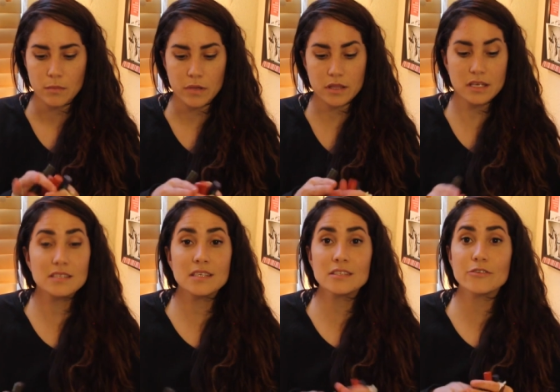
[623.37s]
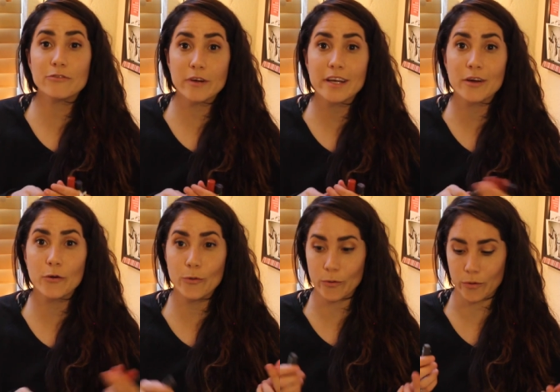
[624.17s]
But these things are freaking
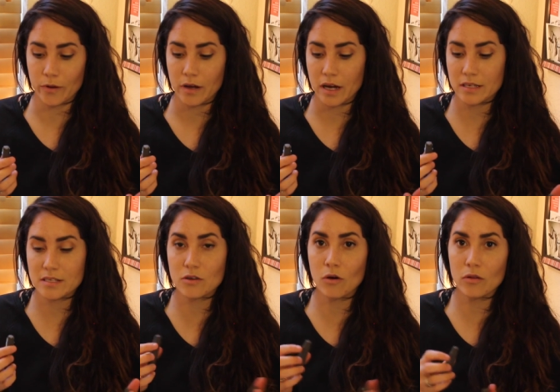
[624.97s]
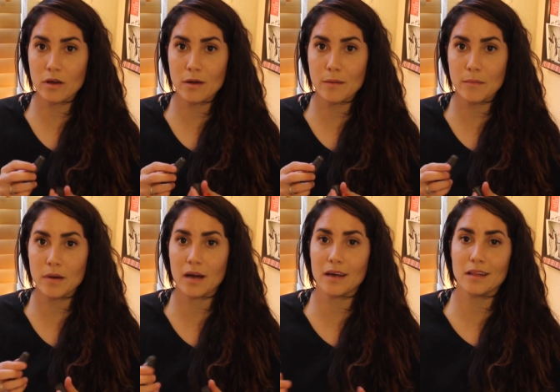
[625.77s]
cool. I saw
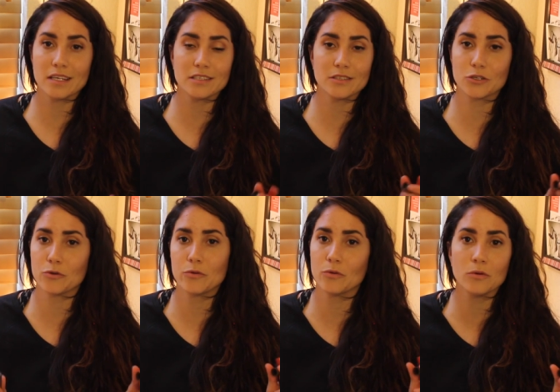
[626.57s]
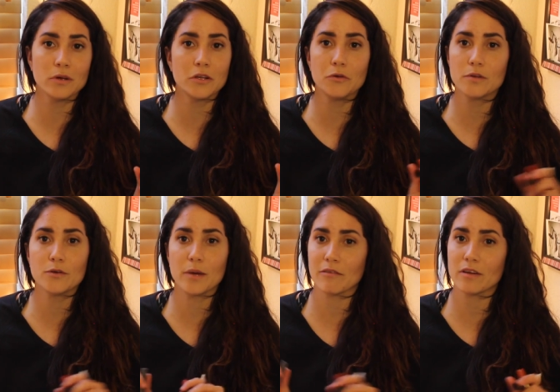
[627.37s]
them, I like to Google and
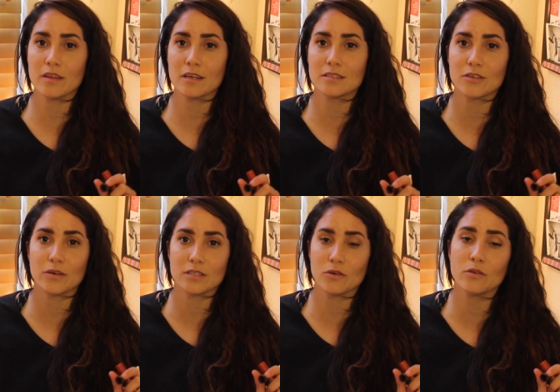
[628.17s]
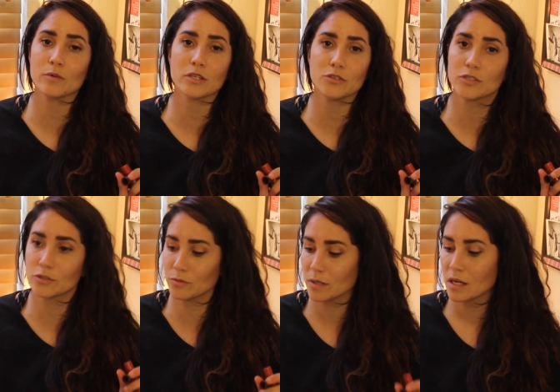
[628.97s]
YouTube everything, so I saw them on
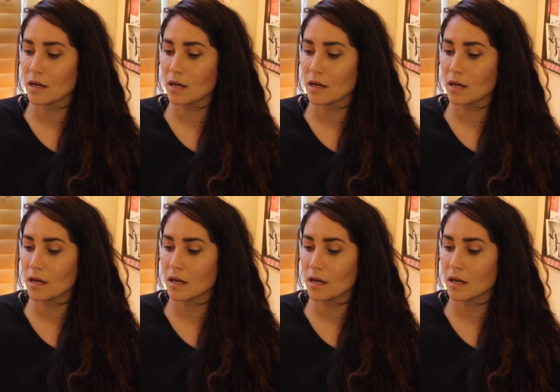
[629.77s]
YouTube.